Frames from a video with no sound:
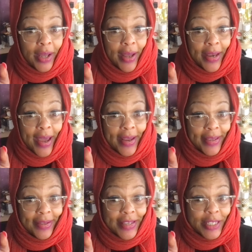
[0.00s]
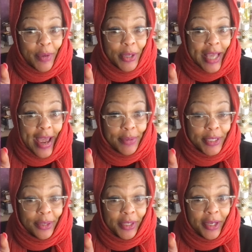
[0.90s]
I like it. It smells
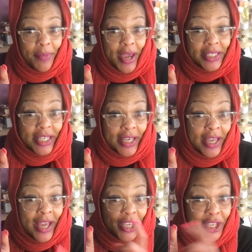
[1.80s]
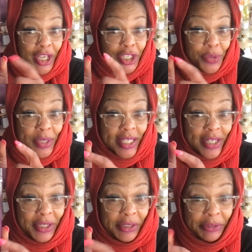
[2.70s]
absolutely amazing. Get you
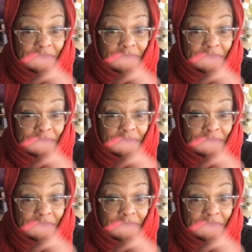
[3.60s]
some.